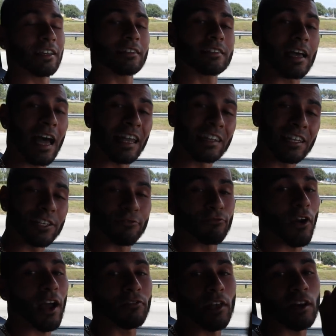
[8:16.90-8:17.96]
this at least
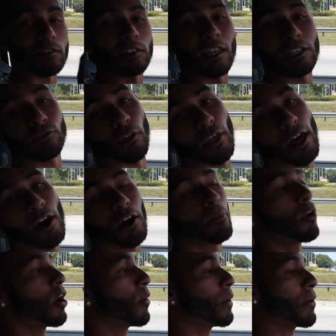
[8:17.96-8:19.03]
5,000 likes without a
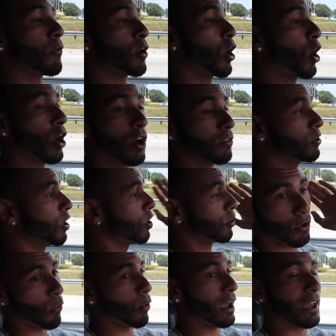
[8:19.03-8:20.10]
problem. And we're on
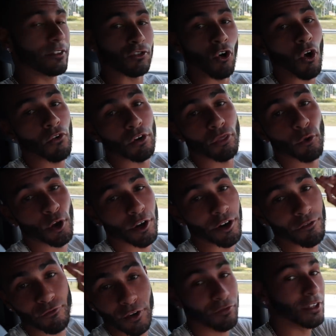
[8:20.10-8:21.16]
the way to over
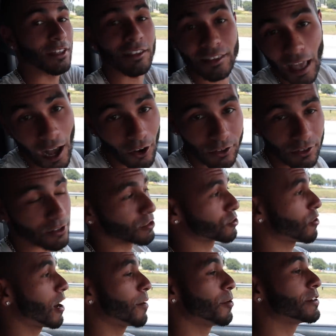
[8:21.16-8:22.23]
350,000
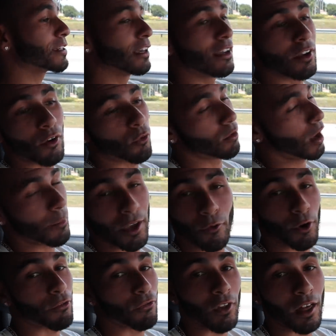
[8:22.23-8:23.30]
subscribers. I
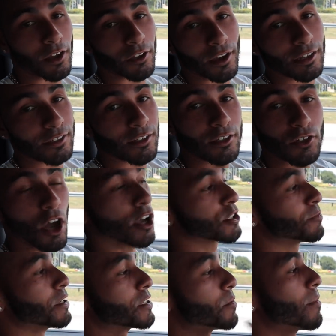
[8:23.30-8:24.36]
mean, we're flying, you guys. This is
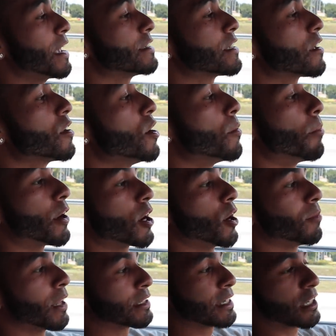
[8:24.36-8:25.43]
awesome, it's amazing.
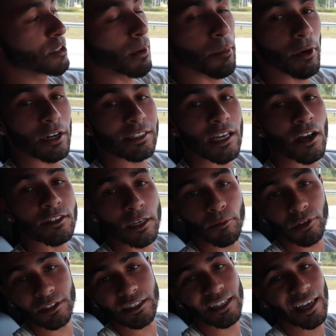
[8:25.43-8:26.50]
But let's get to my buddy's house and
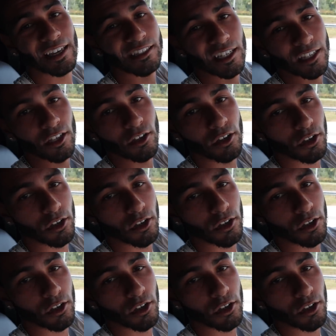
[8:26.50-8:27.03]
put these eggs in the